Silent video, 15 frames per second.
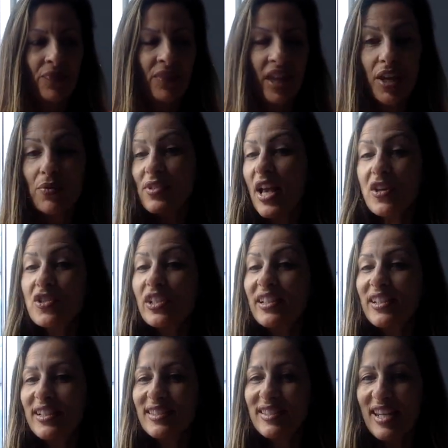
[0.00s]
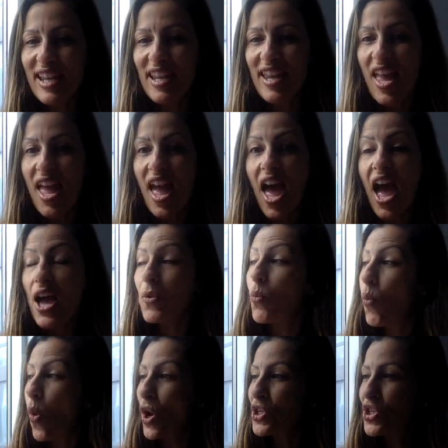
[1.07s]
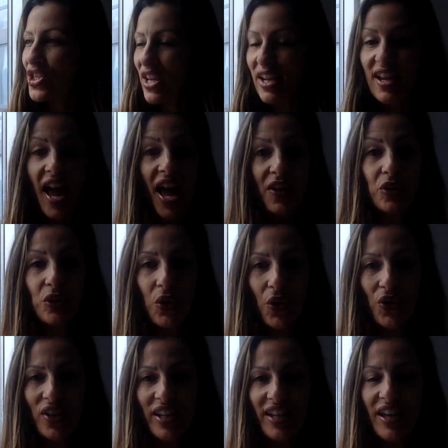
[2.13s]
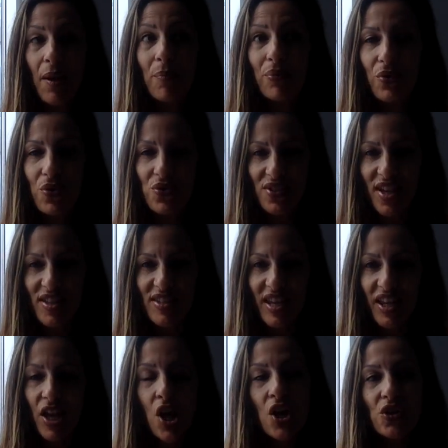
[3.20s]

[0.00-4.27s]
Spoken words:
he was actually listening and watching and learning and processing.